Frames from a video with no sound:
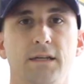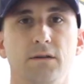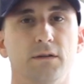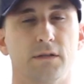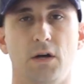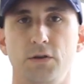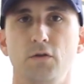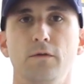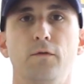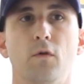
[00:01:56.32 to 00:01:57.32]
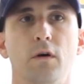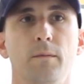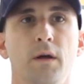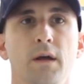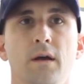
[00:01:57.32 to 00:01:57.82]
signals all
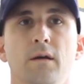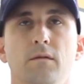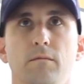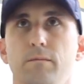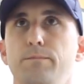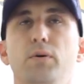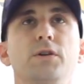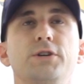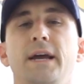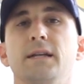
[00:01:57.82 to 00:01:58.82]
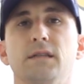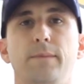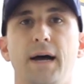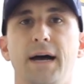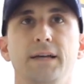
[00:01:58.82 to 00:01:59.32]
uniform. Put your hands
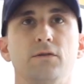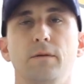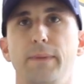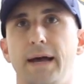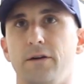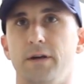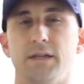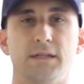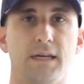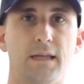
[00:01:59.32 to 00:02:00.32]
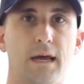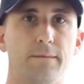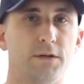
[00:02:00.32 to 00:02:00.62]
up high so the backer can see them,